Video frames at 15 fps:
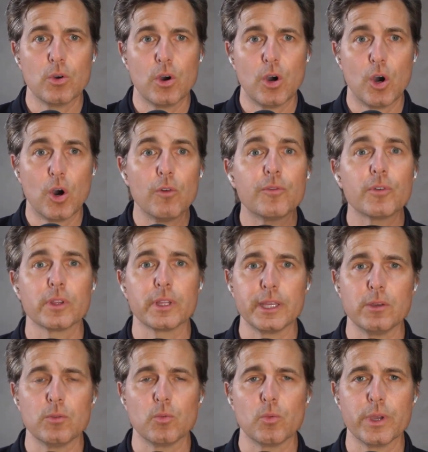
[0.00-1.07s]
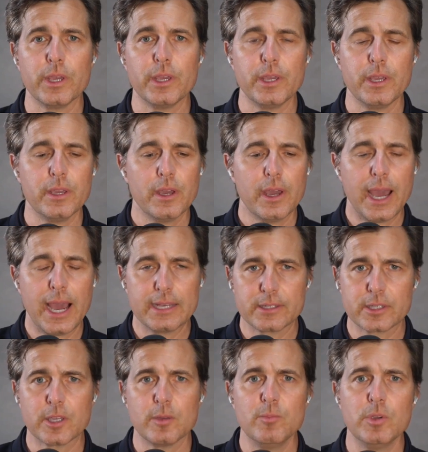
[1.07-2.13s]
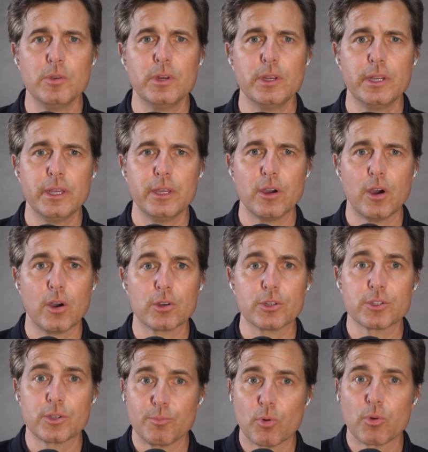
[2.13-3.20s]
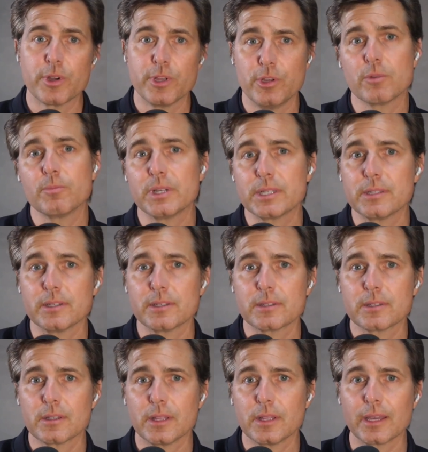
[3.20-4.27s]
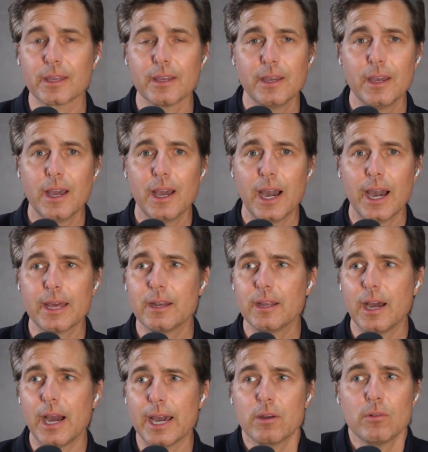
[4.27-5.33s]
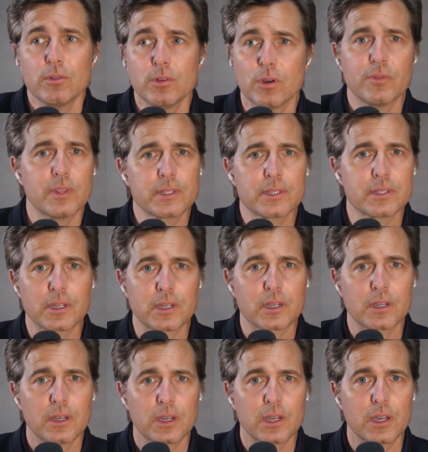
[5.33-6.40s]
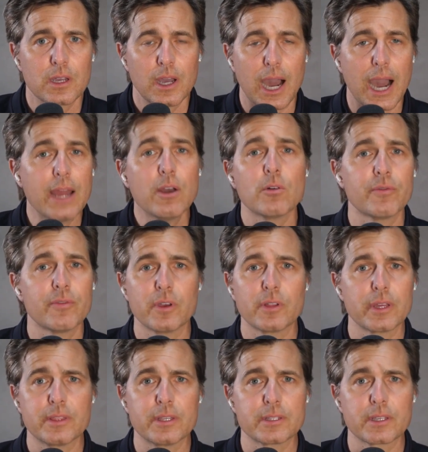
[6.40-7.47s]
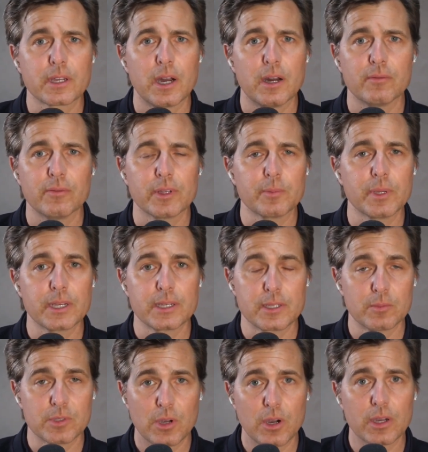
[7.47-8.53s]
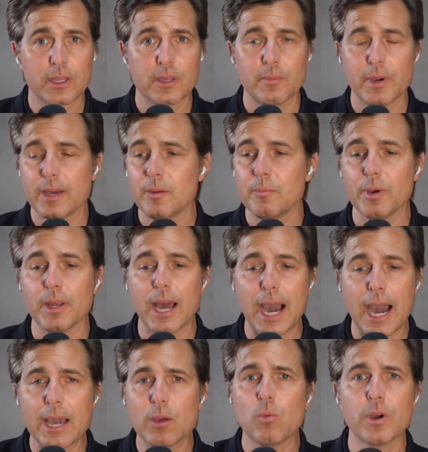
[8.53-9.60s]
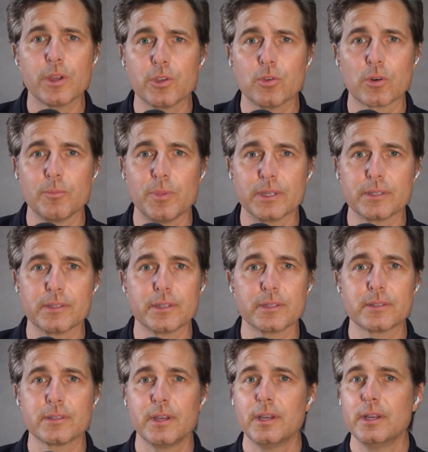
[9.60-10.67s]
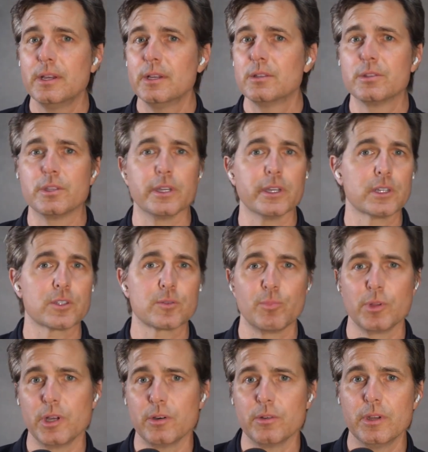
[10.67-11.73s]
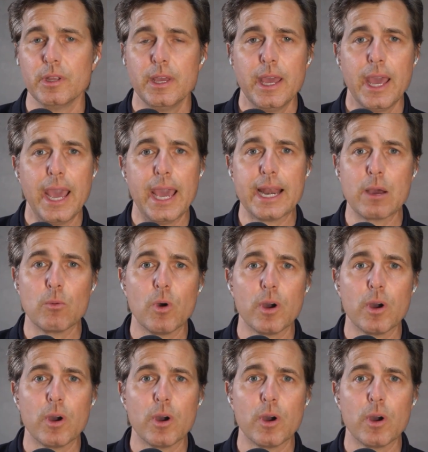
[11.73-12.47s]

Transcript: hopefully we as a community are supporting your business. Like, I don't know if I don't feel like this is a conflict because I'm talking about it, but I want your business to explode. And